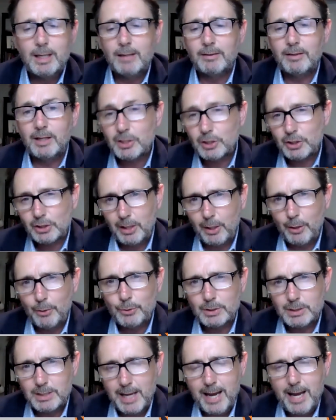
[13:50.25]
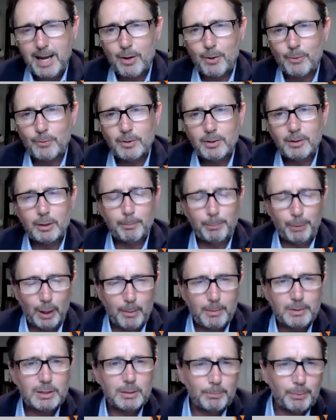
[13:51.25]
This slows down the
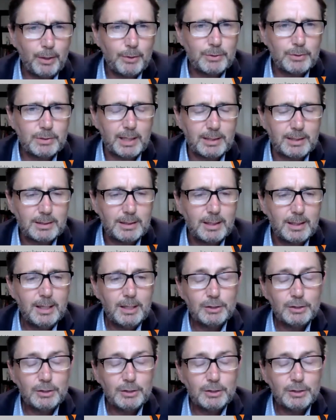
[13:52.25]
permitting process.